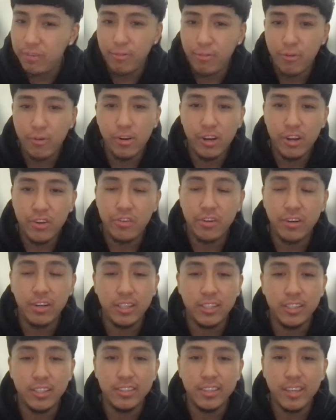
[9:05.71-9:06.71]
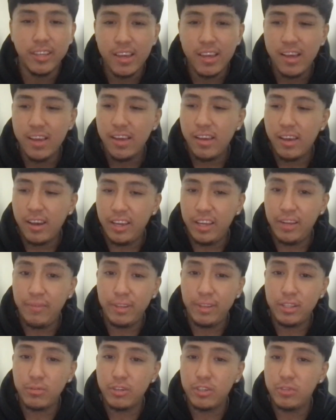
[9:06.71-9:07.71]
400 because the
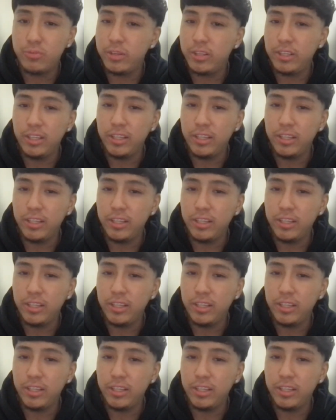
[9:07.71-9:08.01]
inventory is really